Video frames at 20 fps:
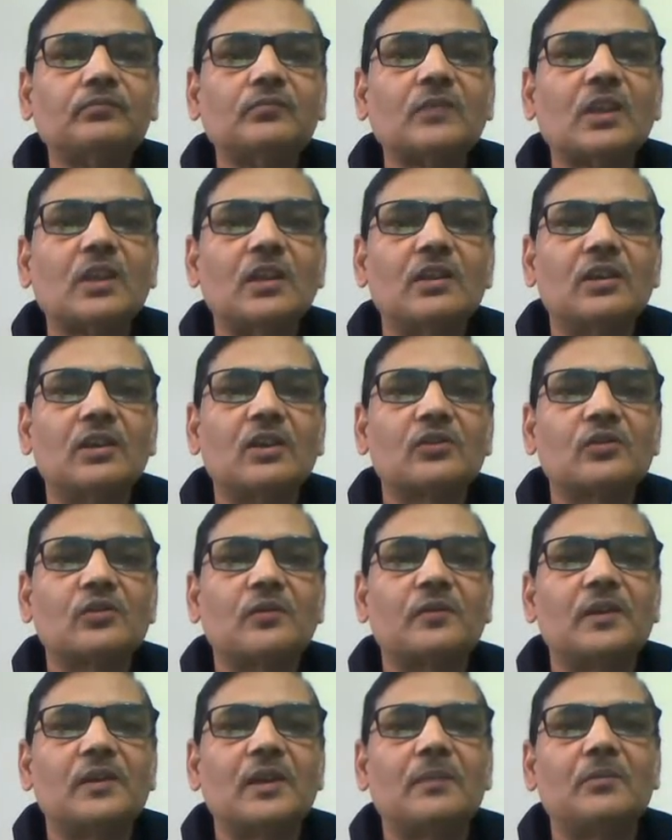
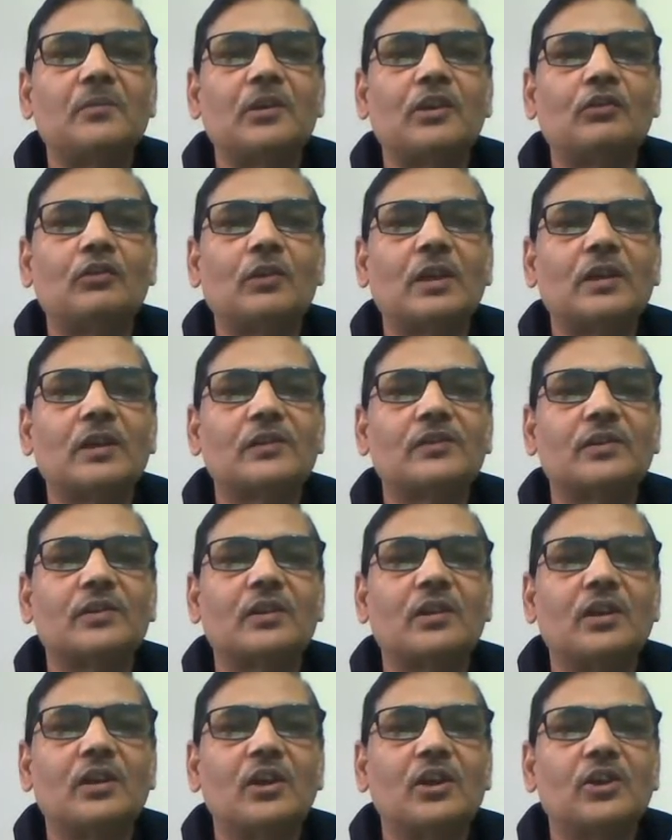Drosophila melanogaster.
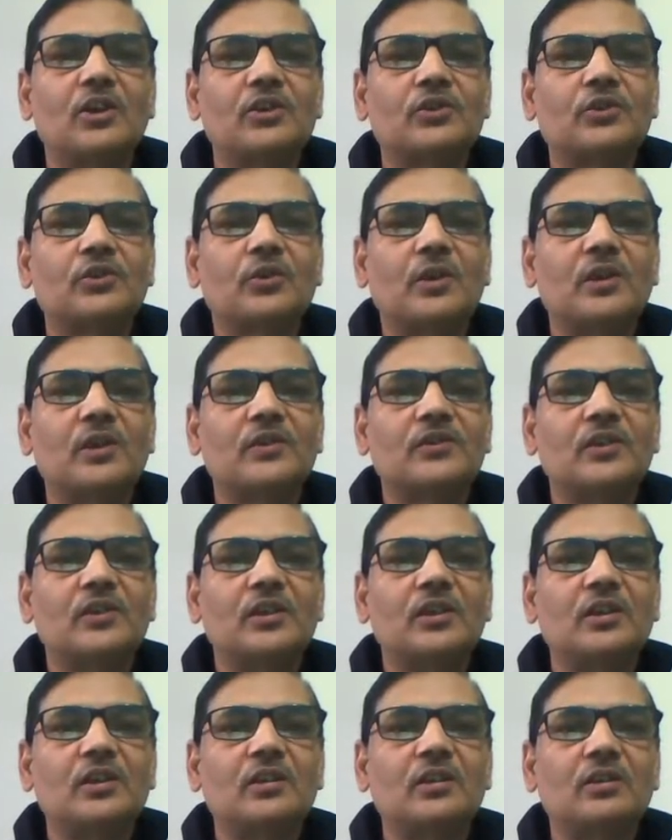So a
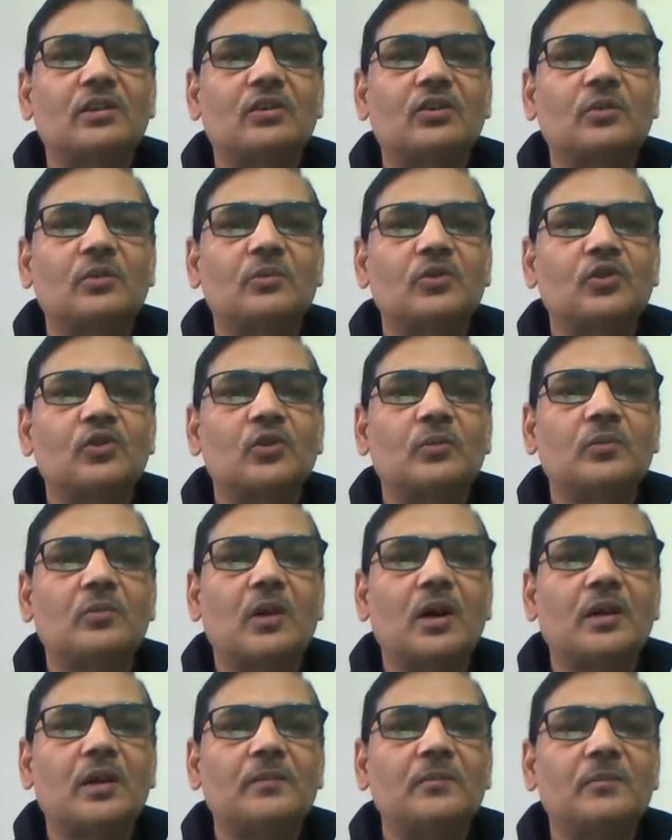single chromosome
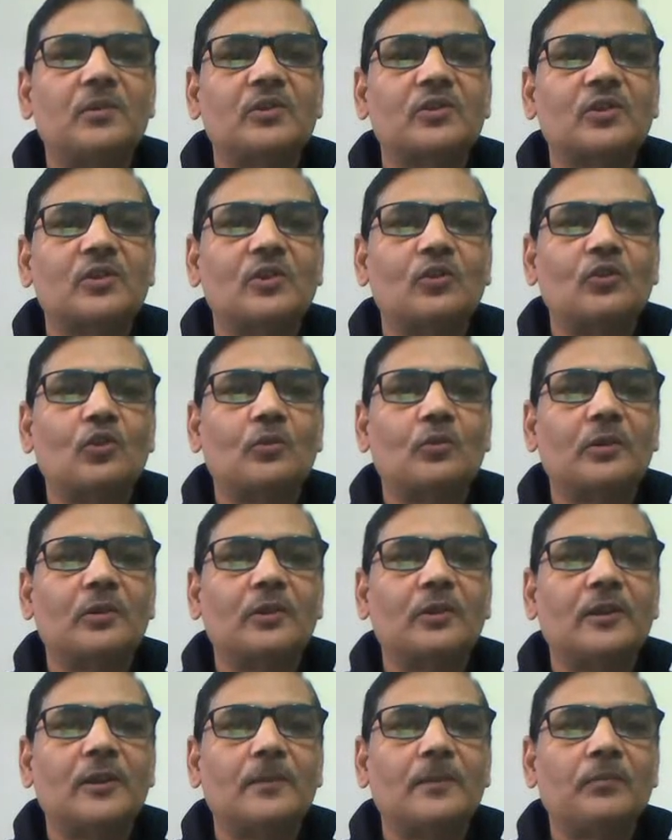arm is seen over
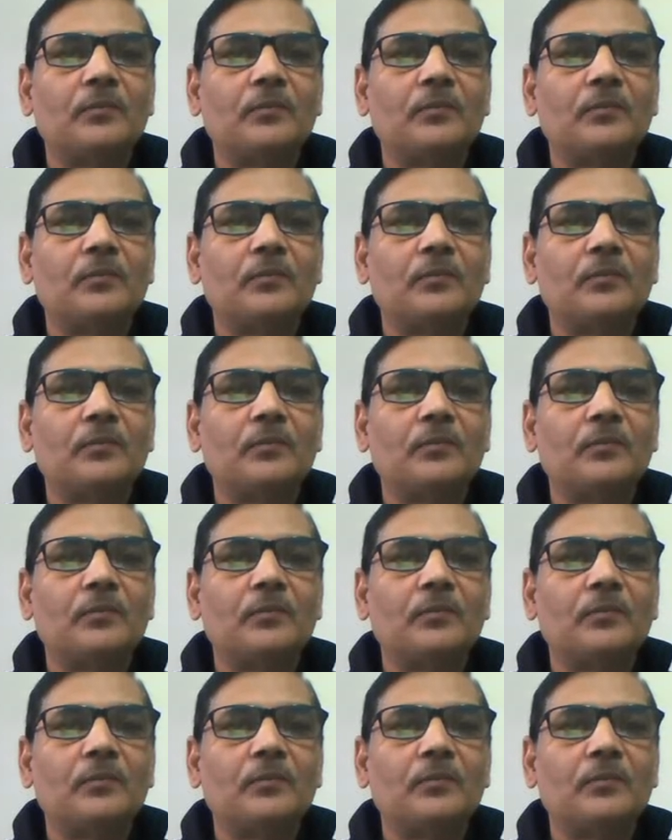there.